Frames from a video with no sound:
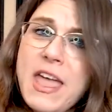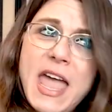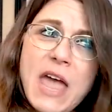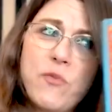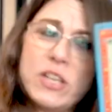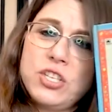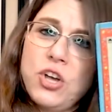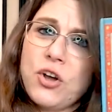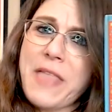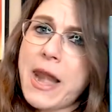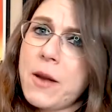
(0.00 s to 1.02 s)
if we
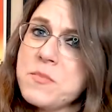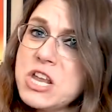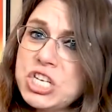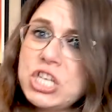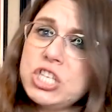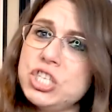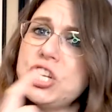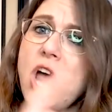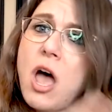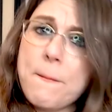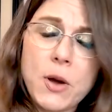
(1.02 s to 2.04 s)
took that omniscient
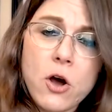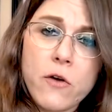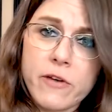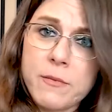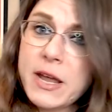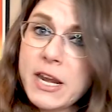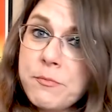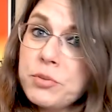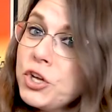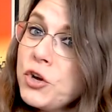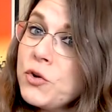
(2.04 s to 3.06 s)
jump over to Buddy
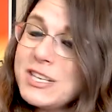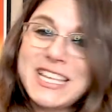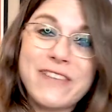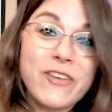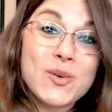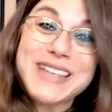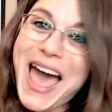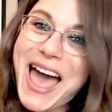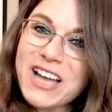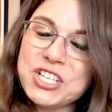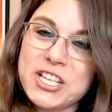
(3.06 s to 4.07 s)
Blue to see if he was
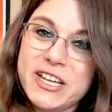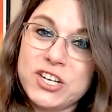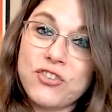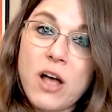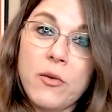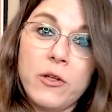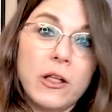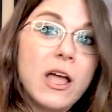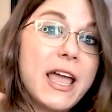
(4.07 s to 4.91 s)
actually in trouble